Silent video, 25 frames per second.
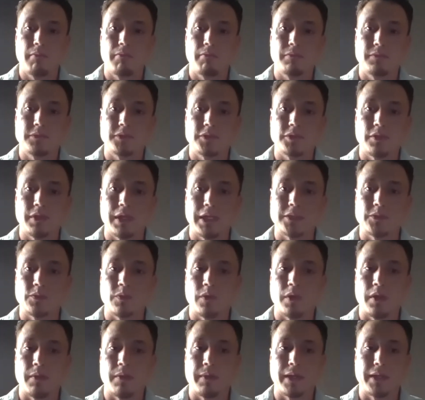So that's one
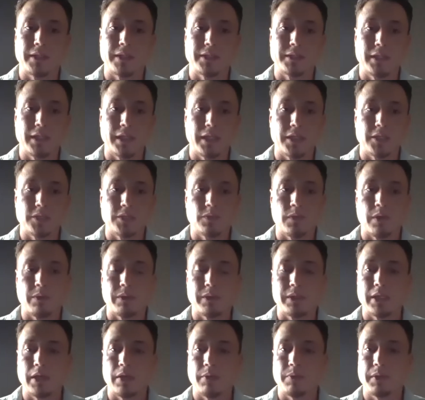of the biggest things why we
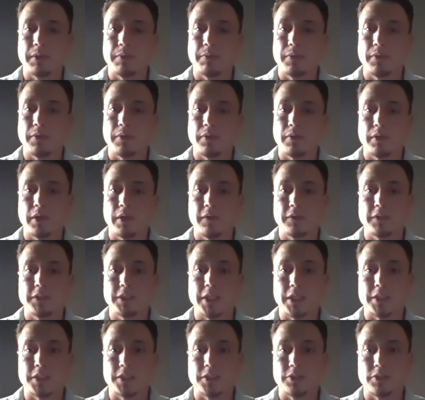tell people,
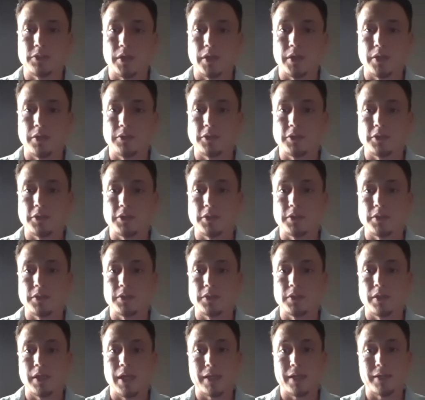injection drug
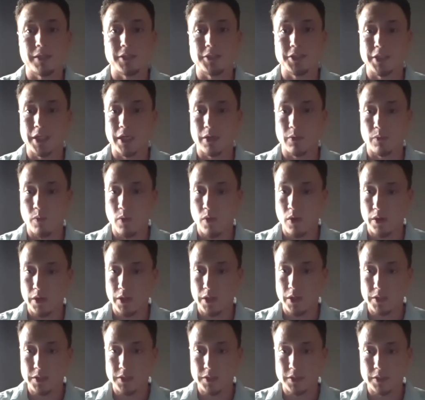users, not to share
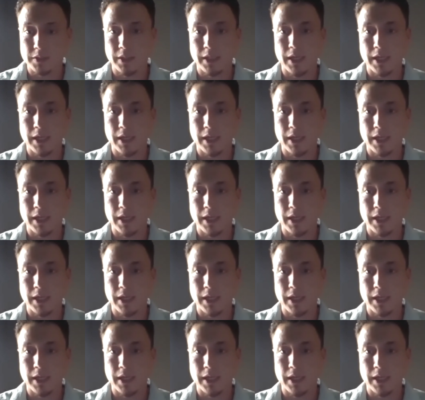waters,